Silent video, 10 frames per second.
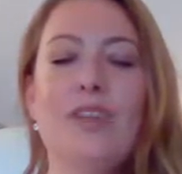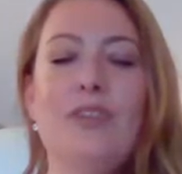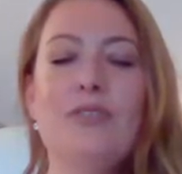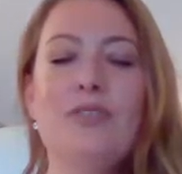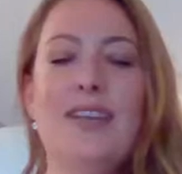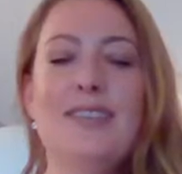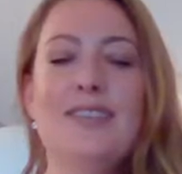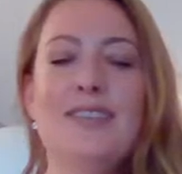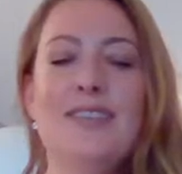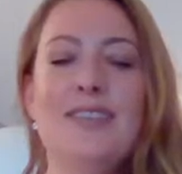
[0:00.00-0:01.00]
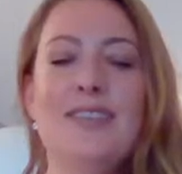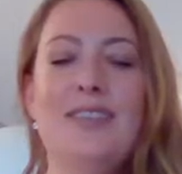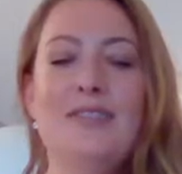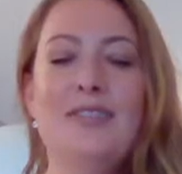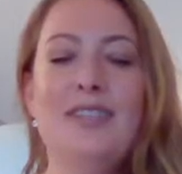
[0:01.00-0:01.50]
you're sending
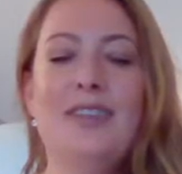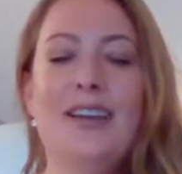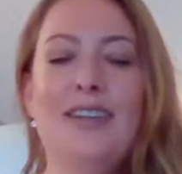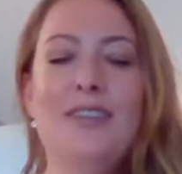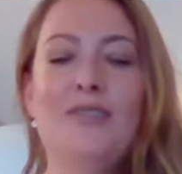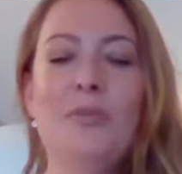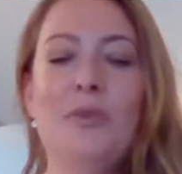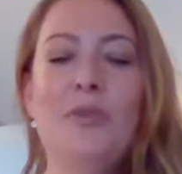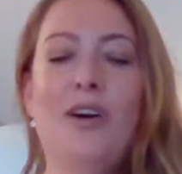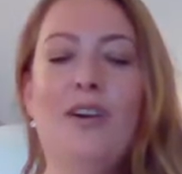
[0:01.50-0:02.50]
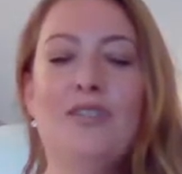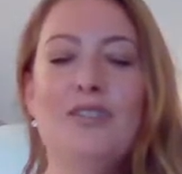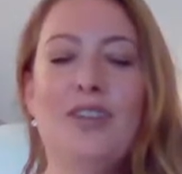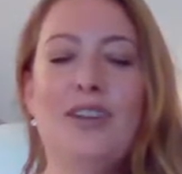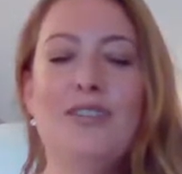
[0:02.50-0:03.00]
love and light from your
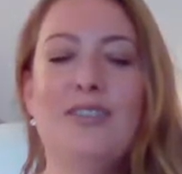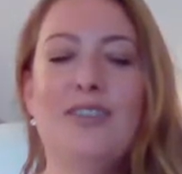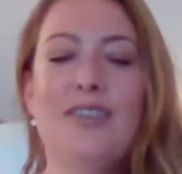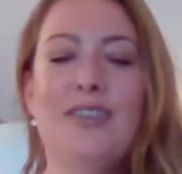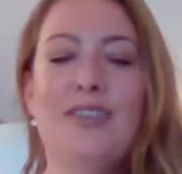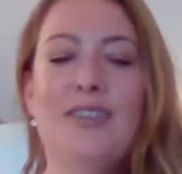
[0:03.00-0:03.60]
heart chakra